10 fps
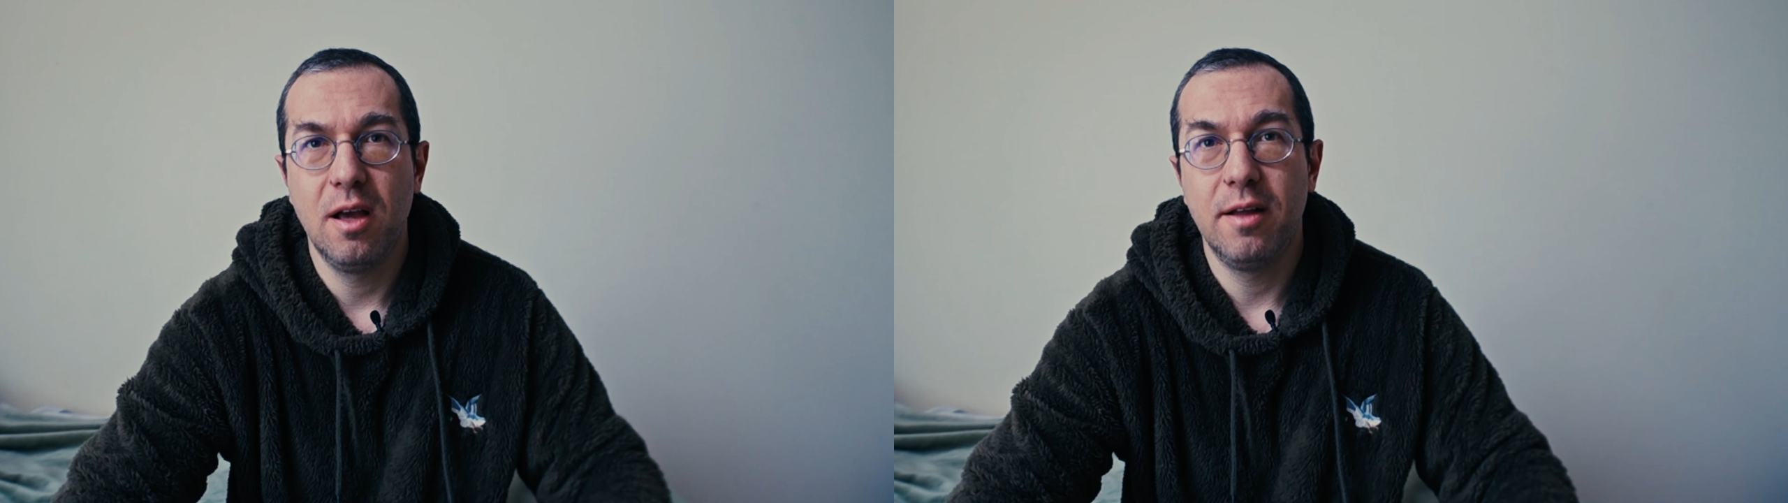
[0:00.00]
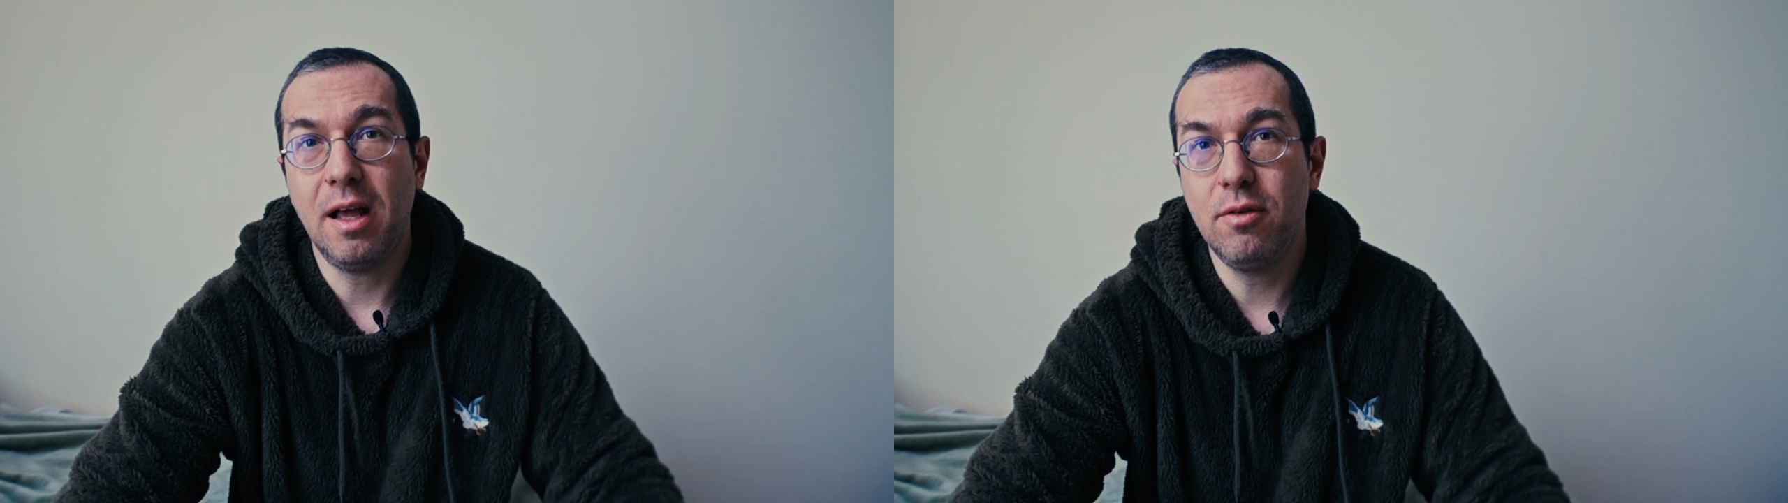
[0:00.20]

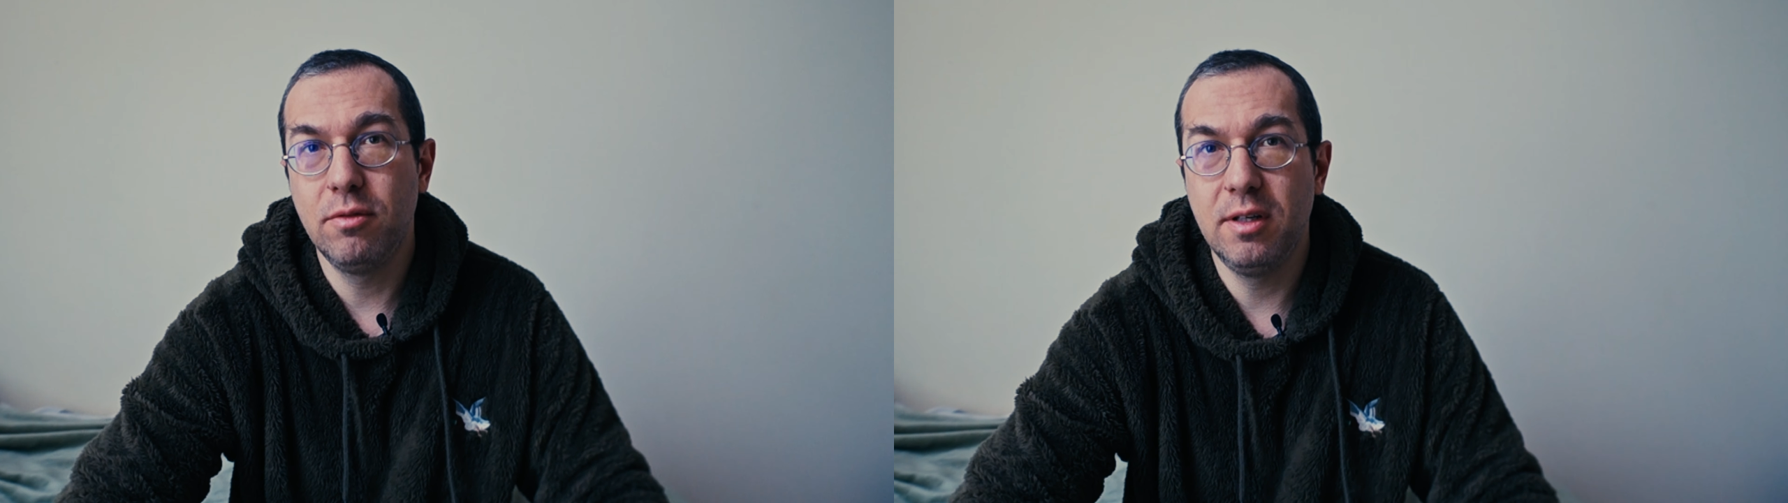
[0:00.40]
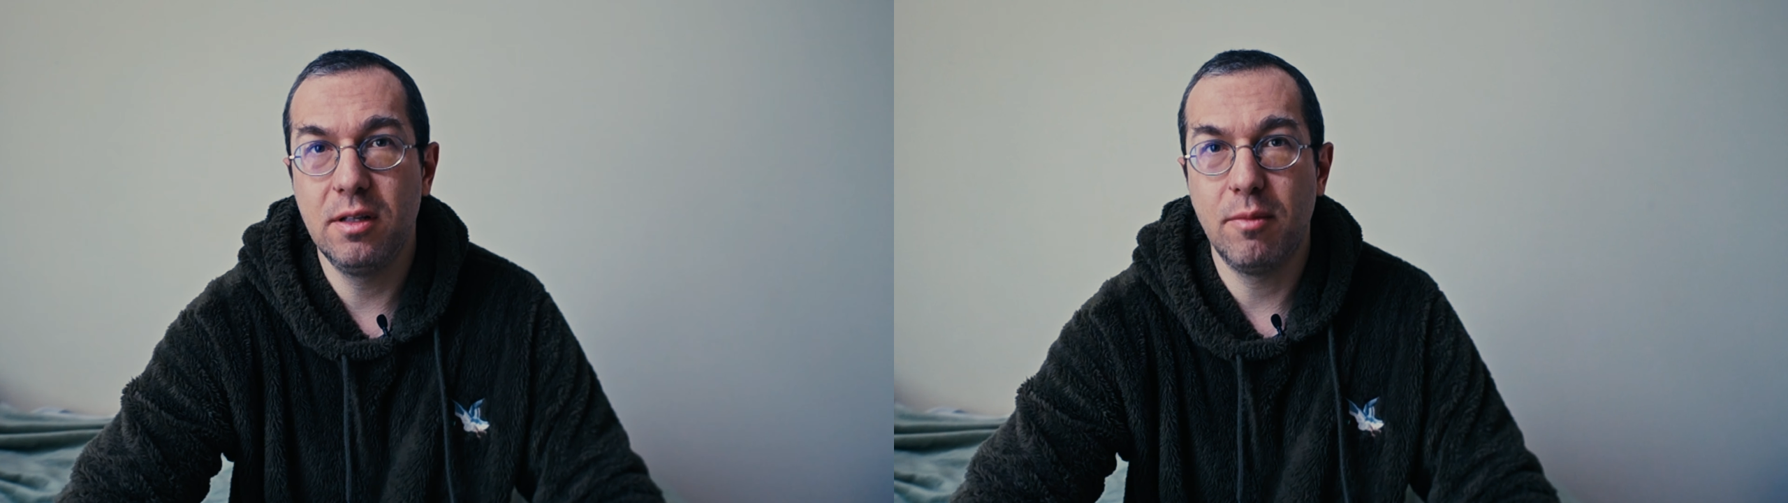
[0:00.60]
Now you
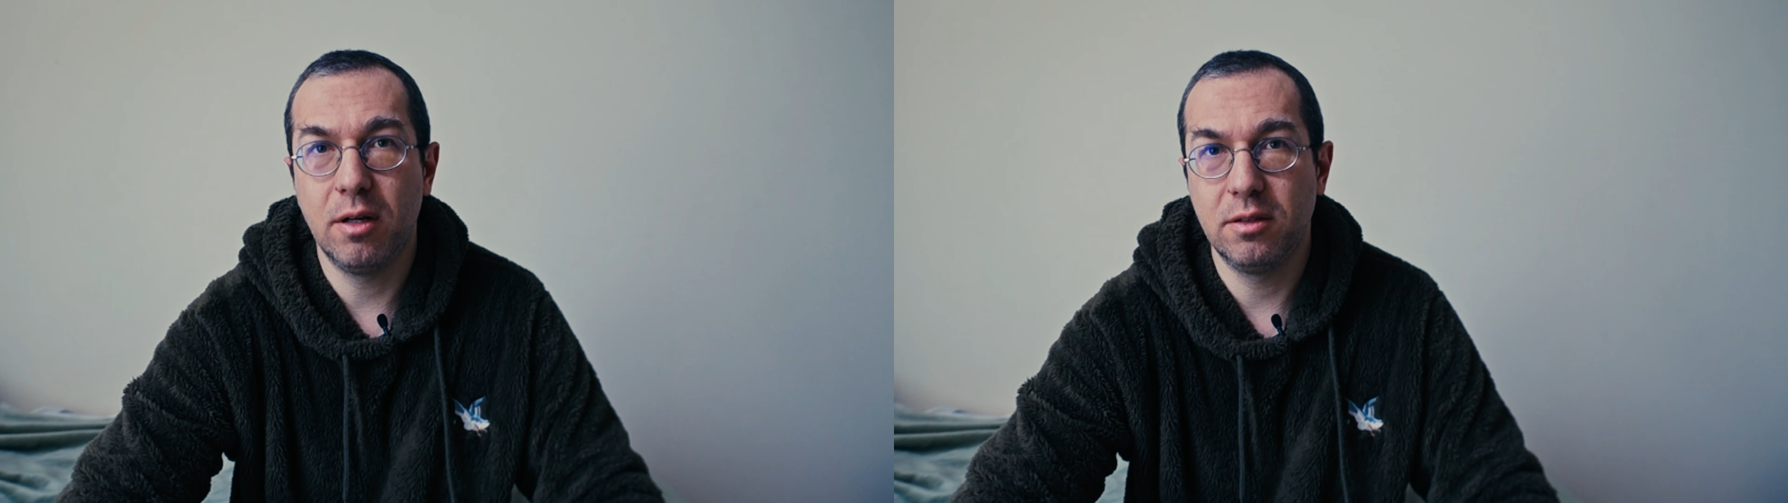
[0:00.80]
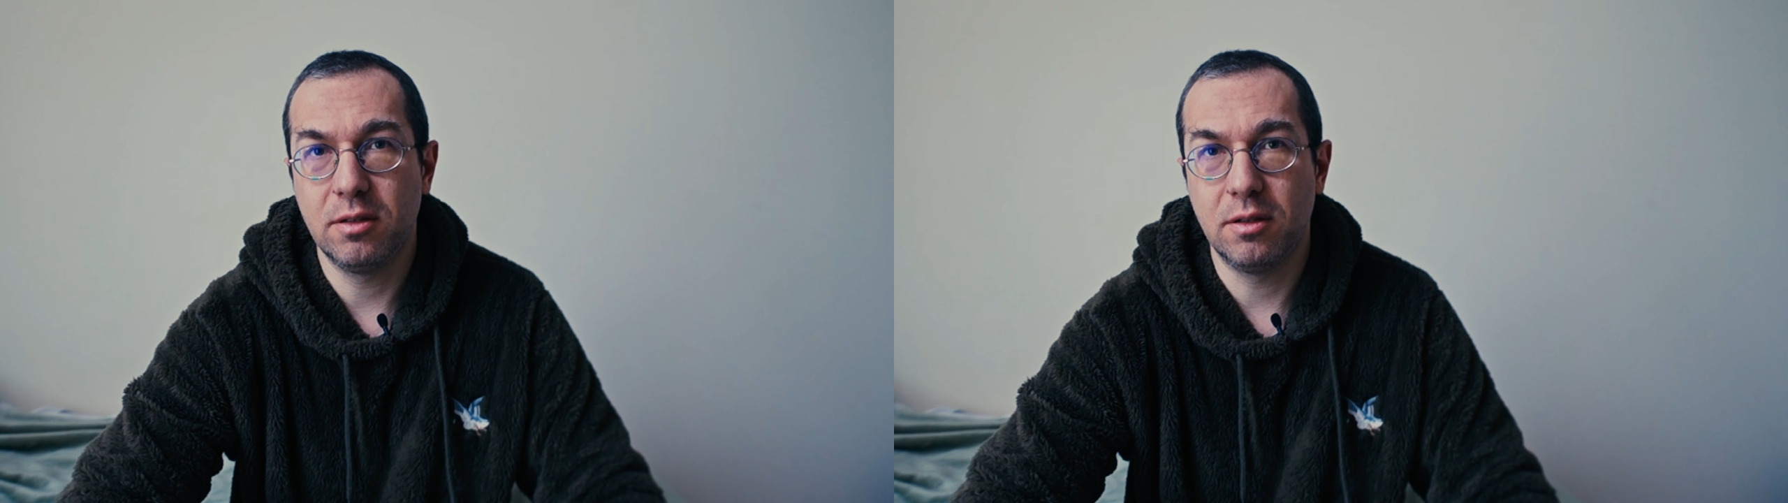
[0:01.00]
need a
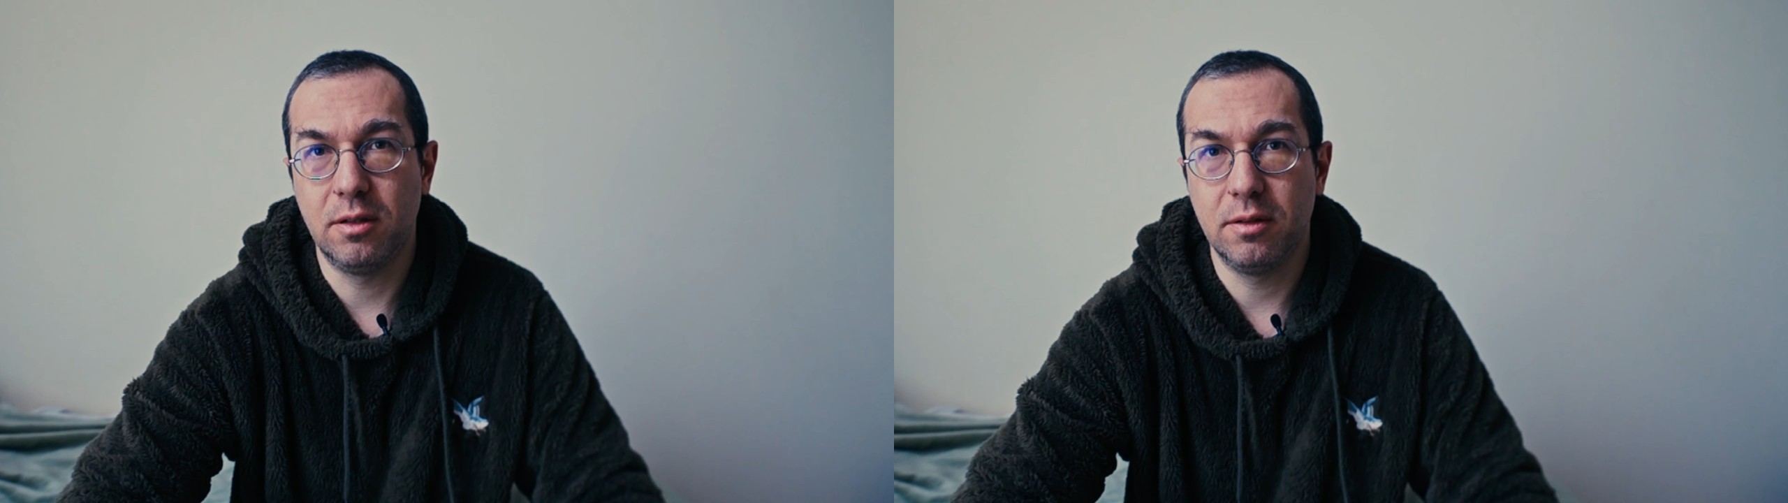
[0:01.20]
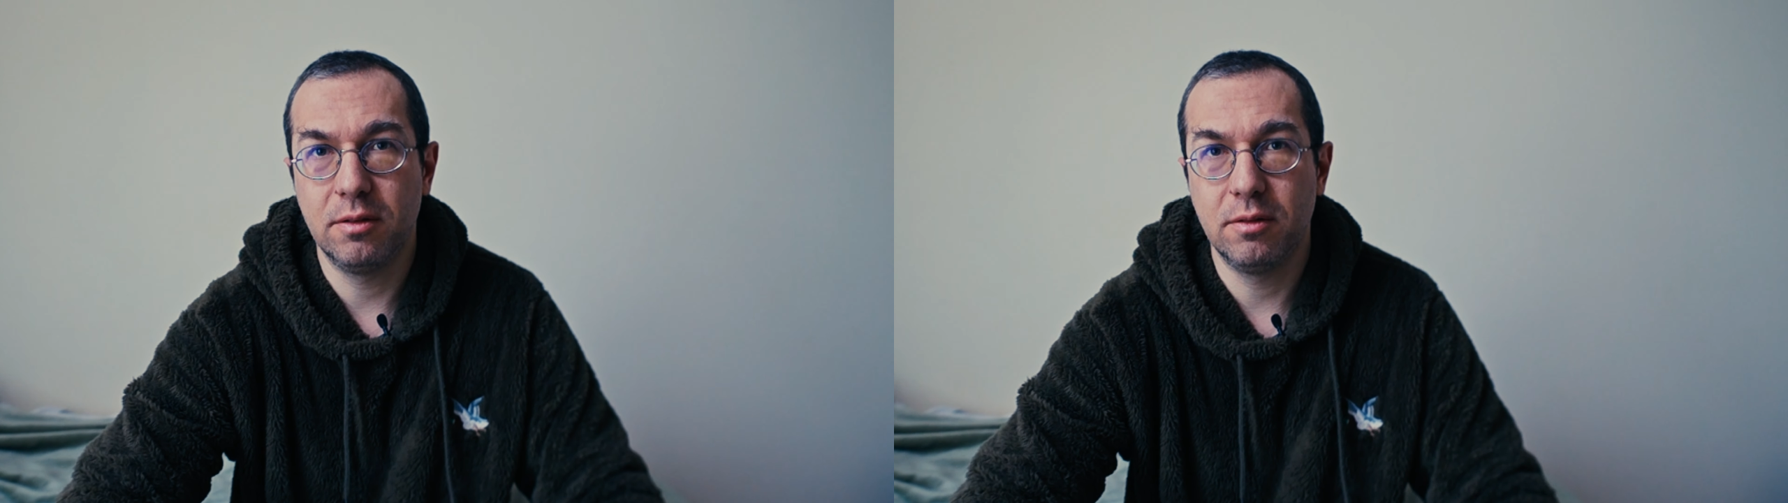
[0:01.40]
monitor.